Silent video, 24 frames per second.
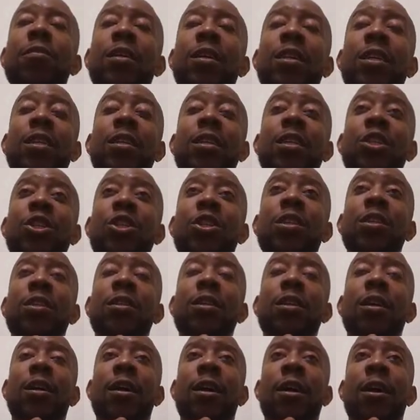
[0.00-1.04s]
in addition,
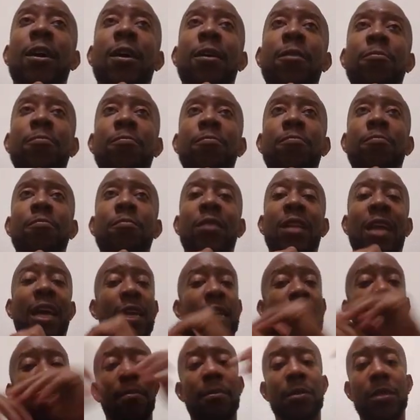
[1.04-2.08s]
um,
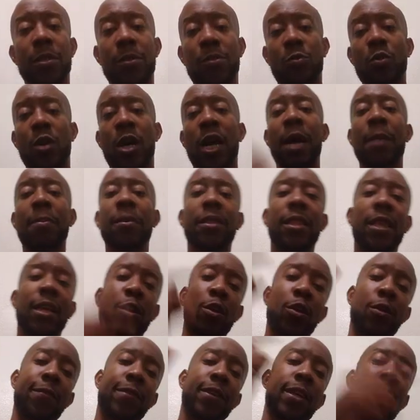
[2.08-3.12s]
like, comment, subscribe, hit that
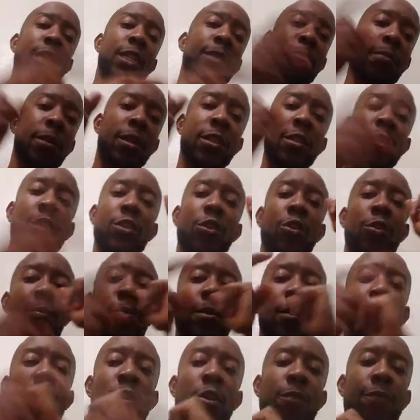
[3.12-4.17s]
notification button so you'll
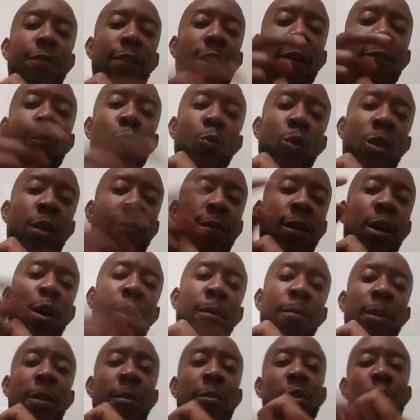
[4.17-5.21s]
be notified whenever I
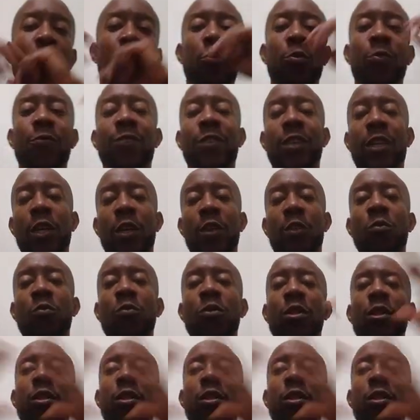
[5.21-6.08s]
upload some new videos.